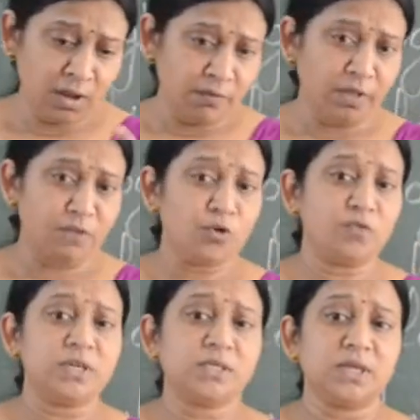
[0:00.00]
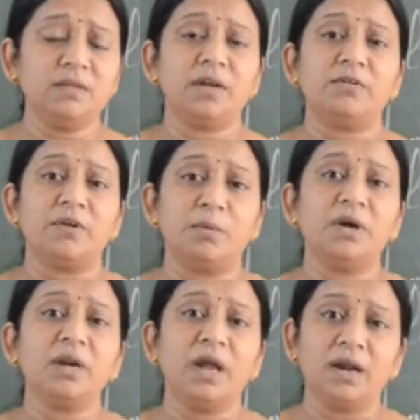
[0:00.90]
Therefore we say that
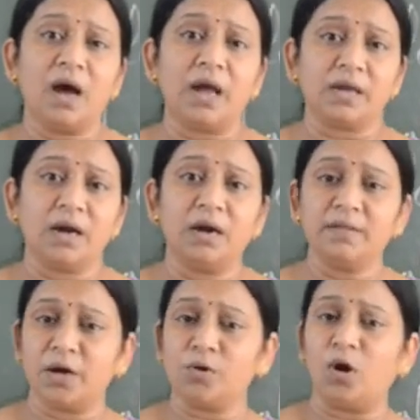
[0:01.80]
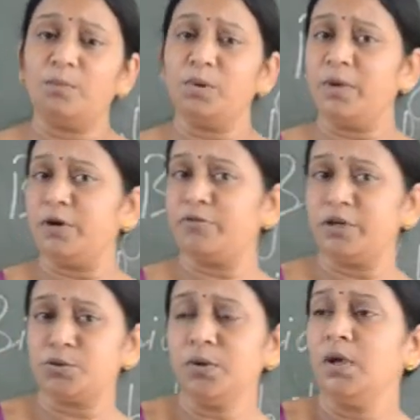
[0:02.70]
Raman and IR, they are
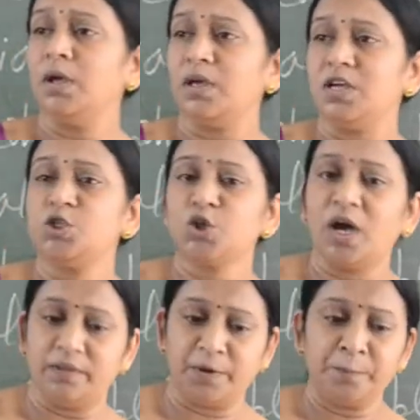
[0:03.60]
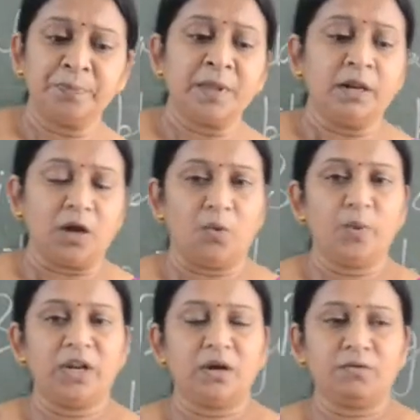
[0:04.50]
complementary to each other. Now,
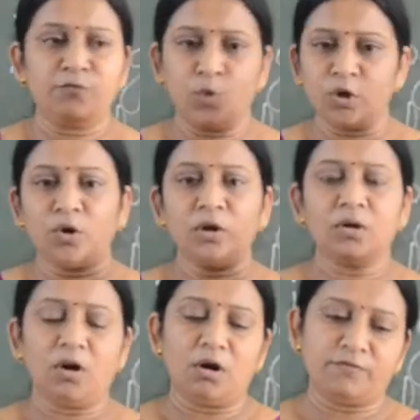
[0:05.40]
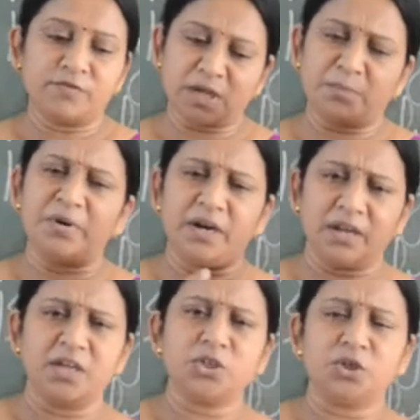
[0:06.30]
when a photon of some
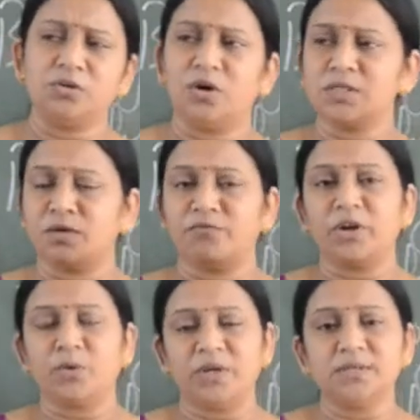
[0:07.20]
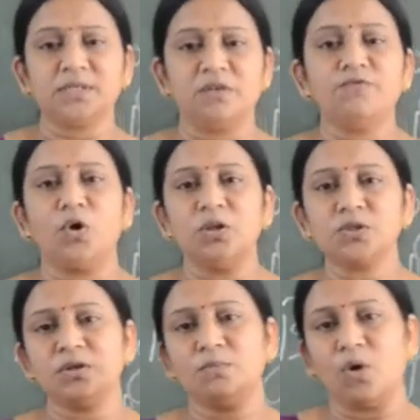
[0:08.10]
radiation or some frequency falls
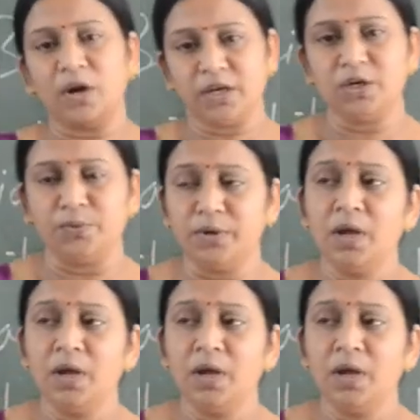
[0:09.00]
on a molecule,